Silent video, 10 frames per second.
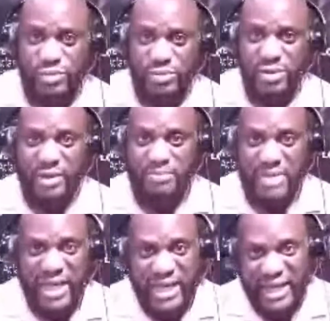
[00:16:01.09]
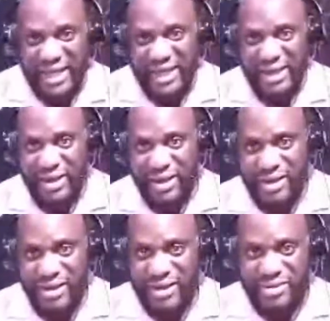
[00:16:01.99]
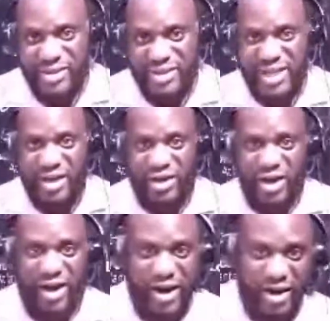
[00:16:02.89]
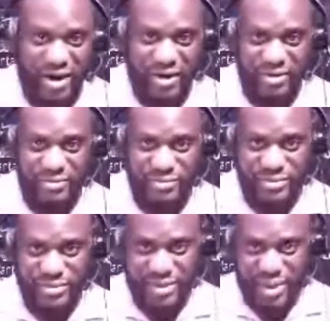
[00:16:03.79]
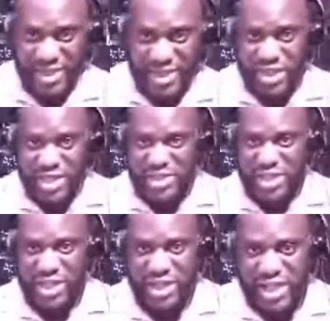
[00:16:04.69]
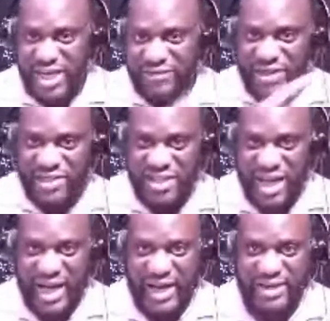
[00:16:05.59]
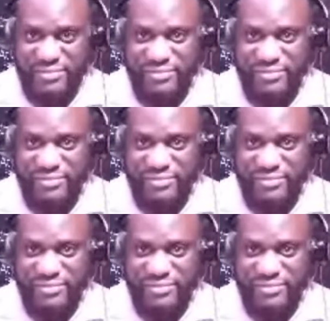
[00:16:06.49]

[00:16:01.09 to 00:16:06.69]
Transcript: wanted me to tell her that she needs to leave this guy,